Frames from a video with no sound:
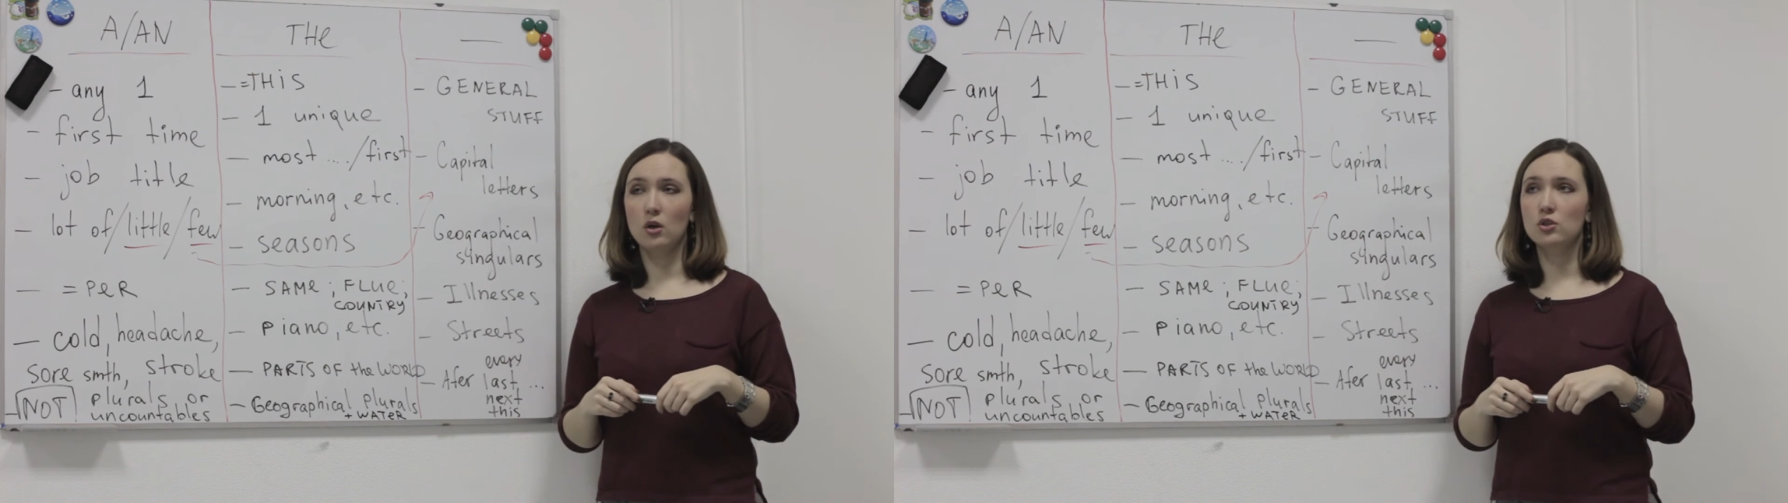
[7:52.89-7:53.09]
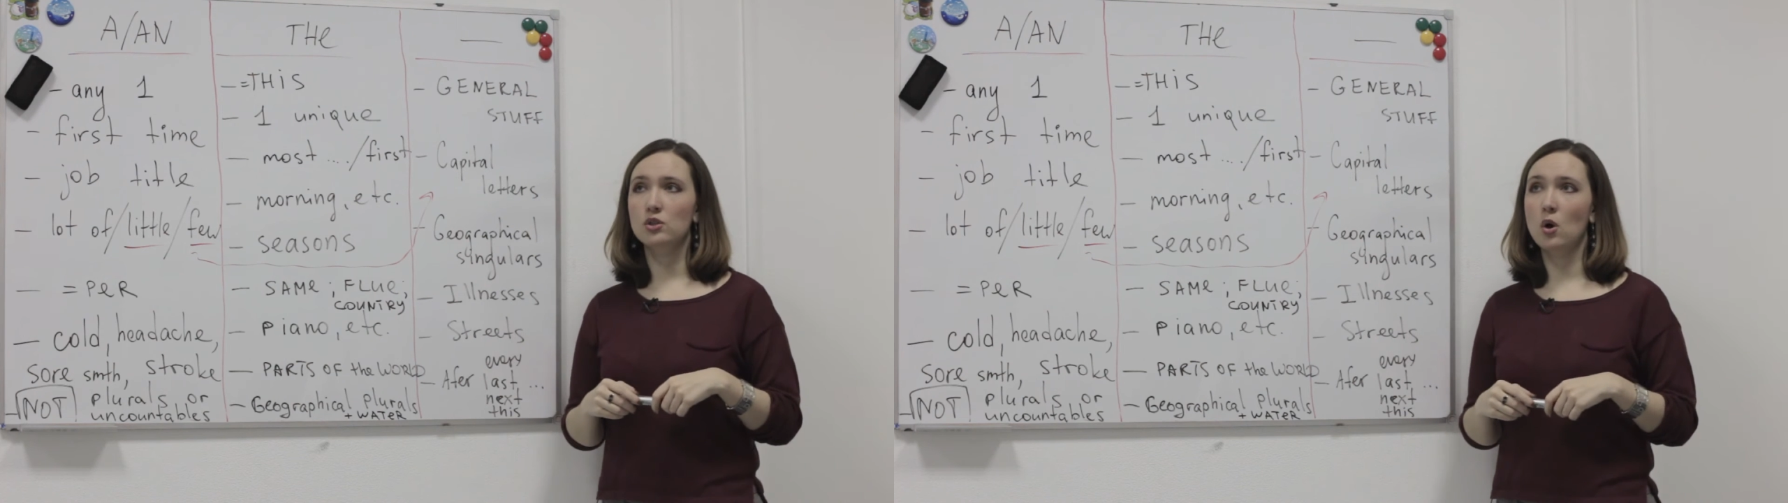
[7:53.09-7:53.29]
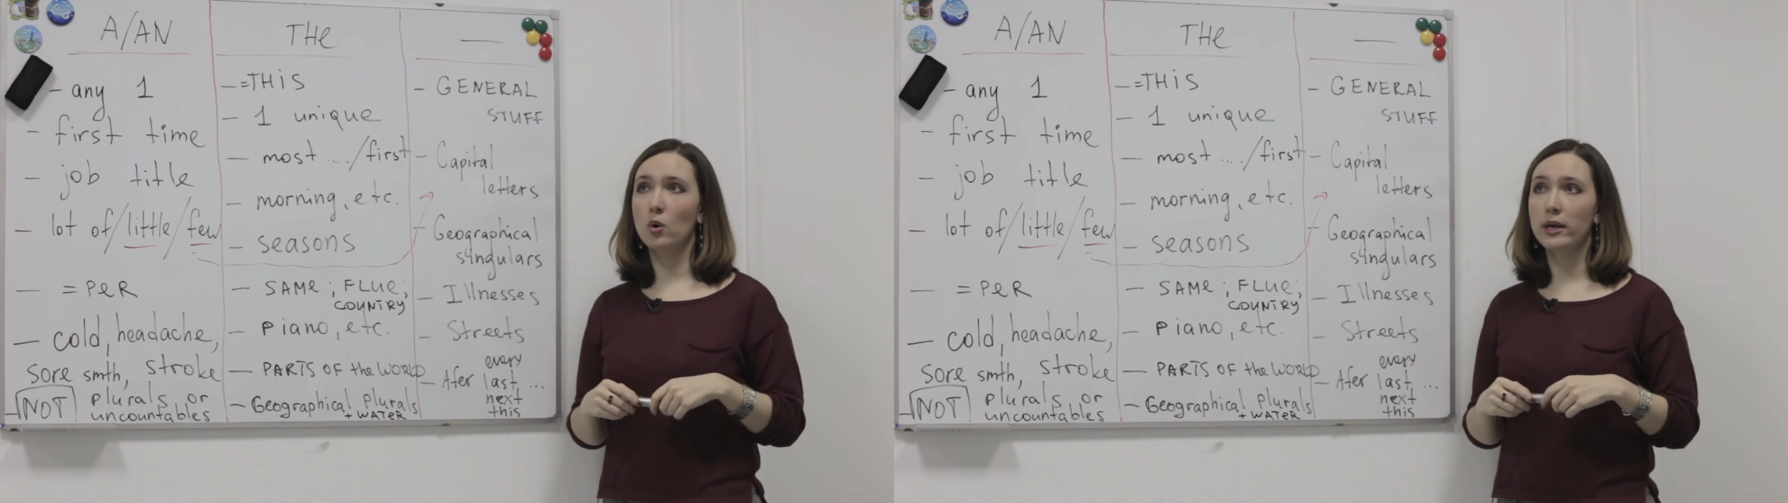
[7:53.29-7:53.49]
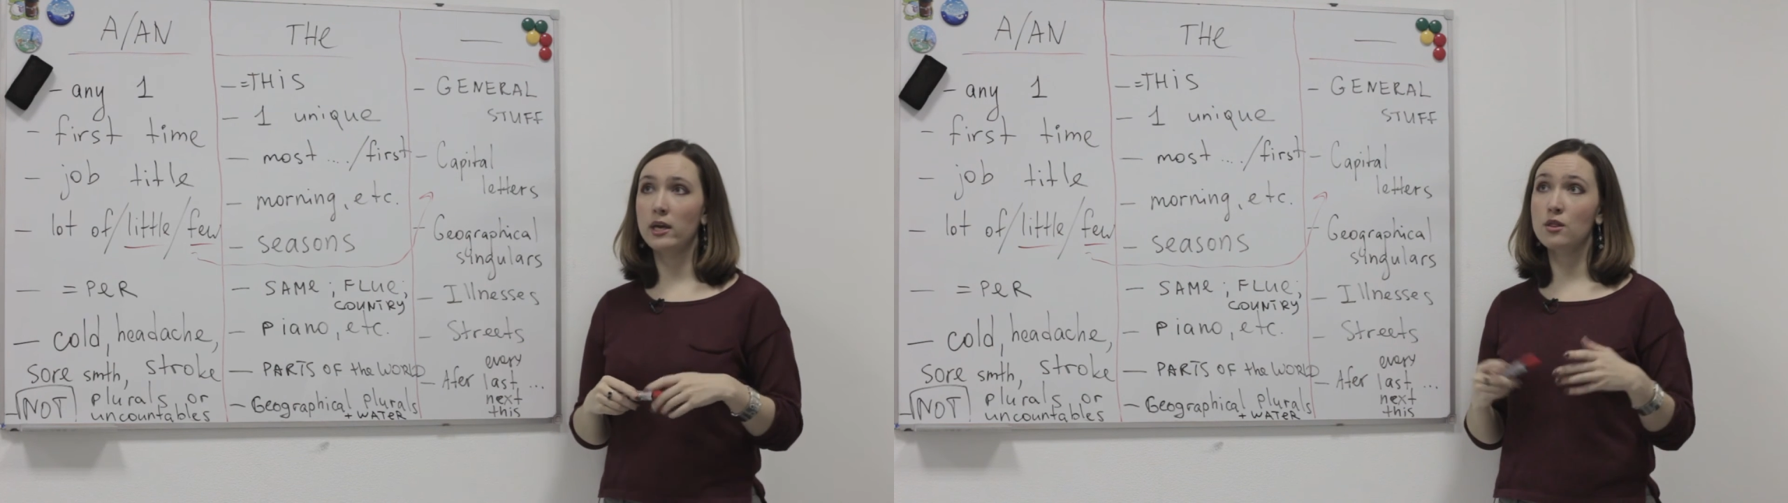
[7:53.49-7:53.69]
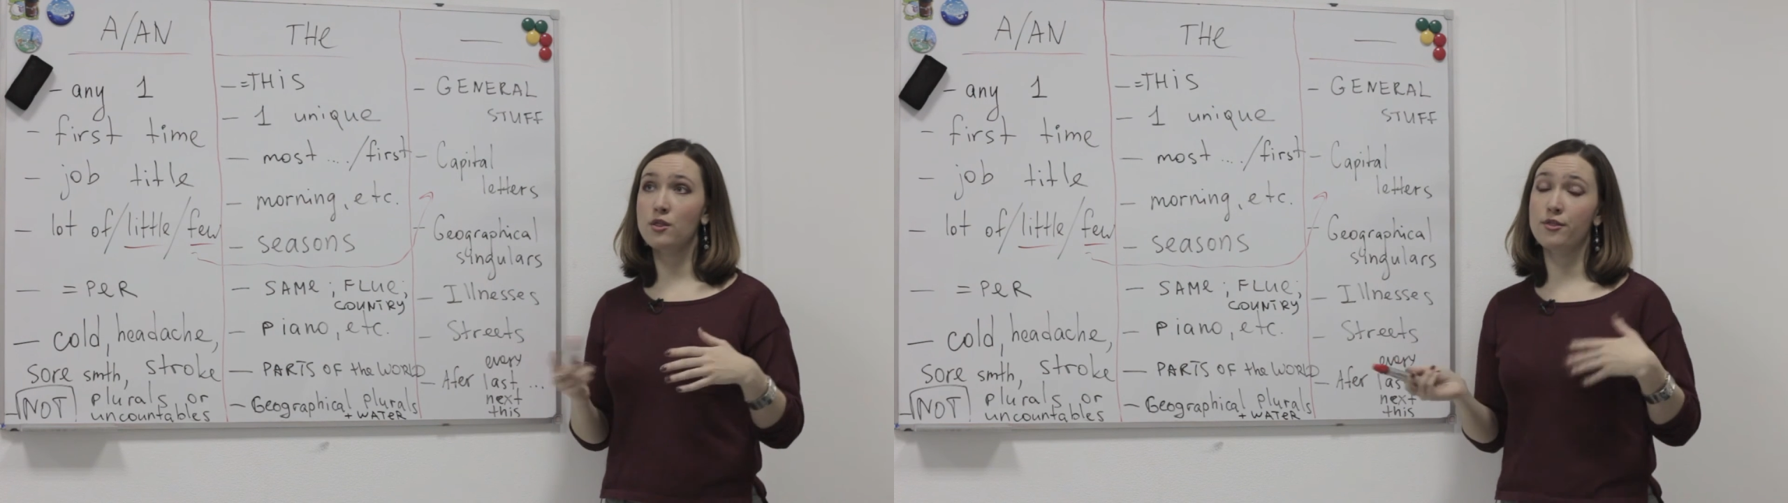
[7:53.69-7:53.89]
So
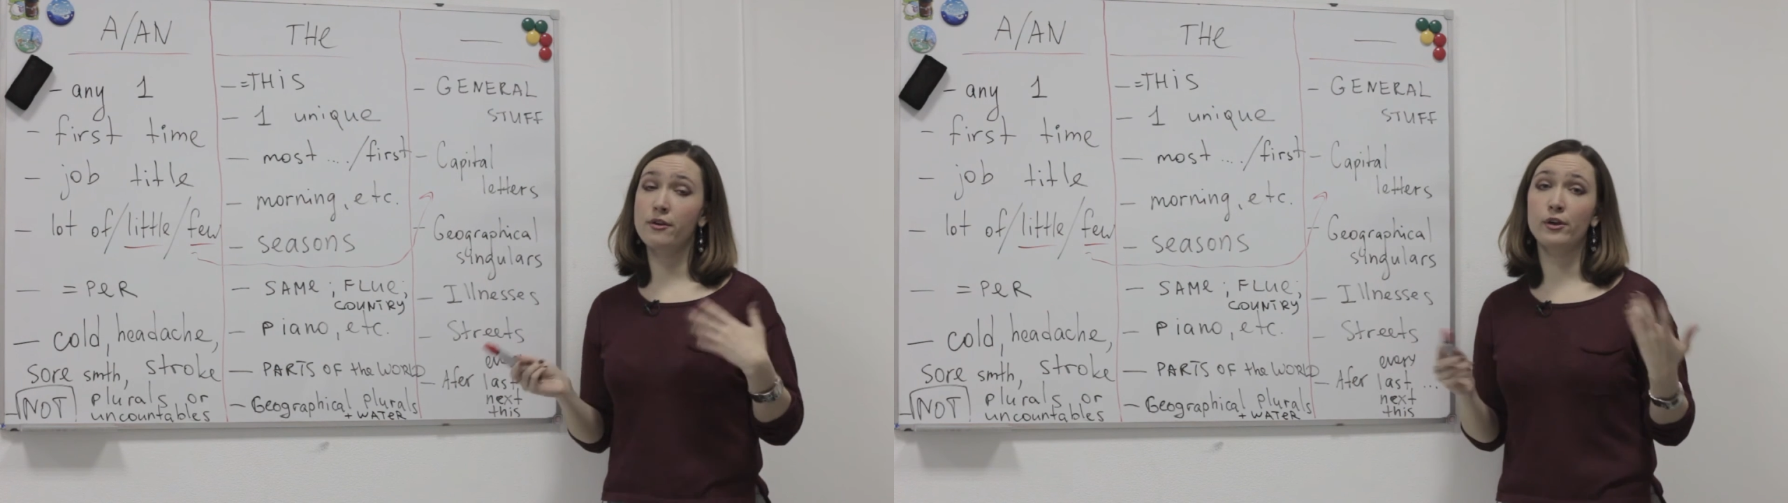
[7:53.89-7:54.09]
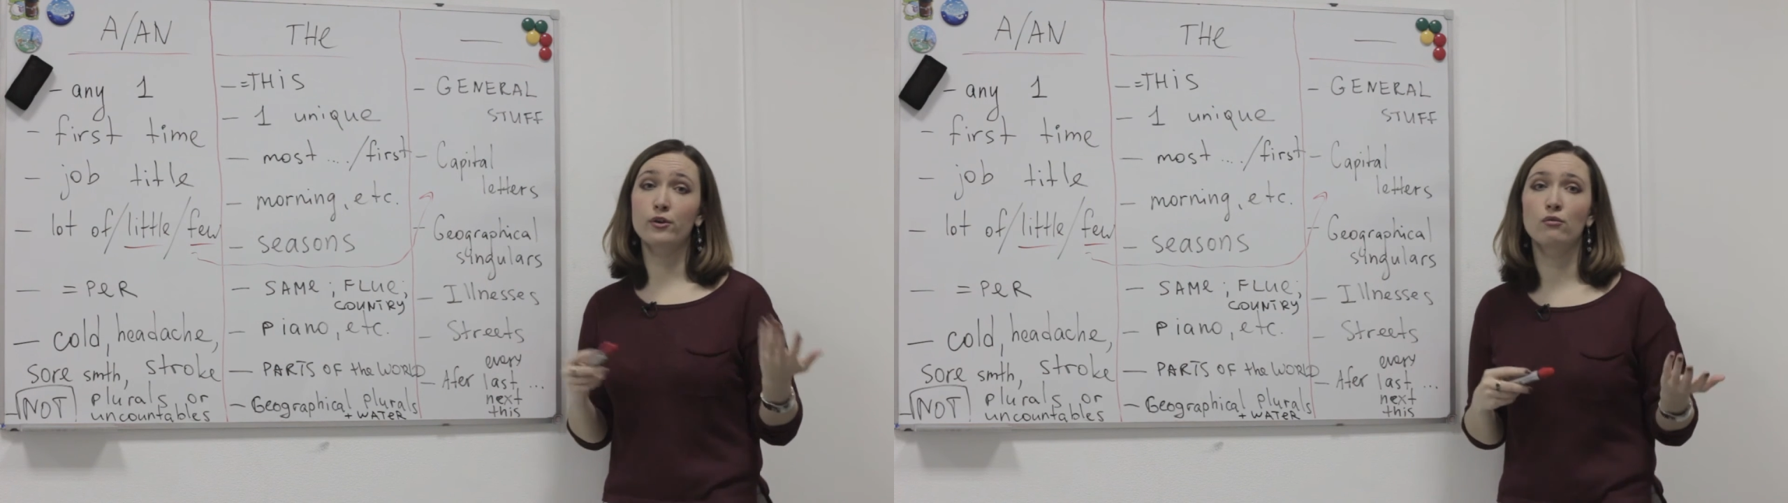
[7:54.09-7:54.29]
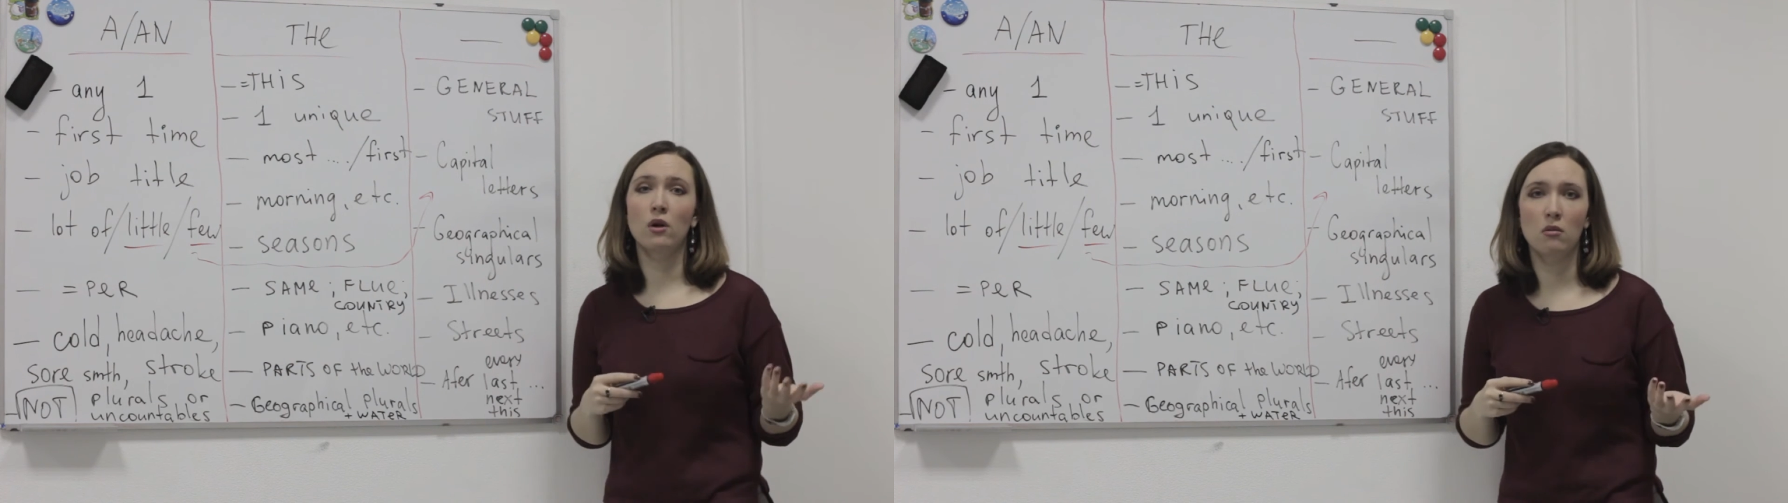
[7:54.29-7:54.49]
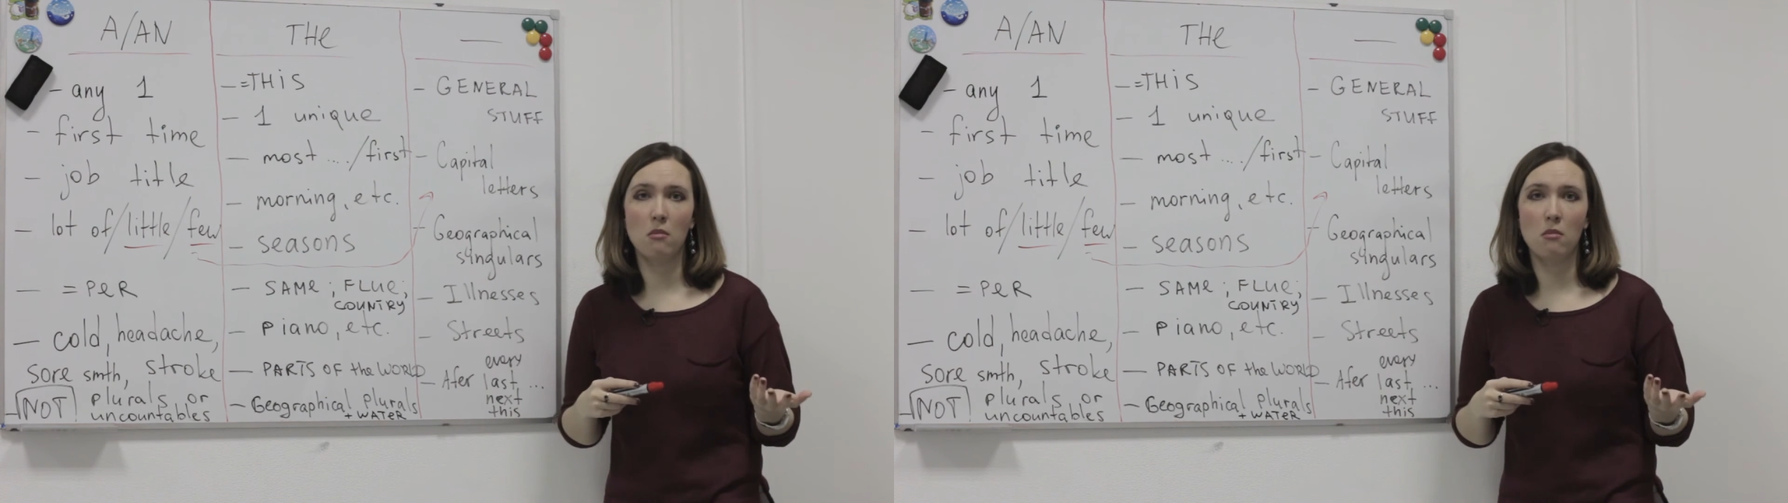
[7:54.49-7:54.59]
in the Ural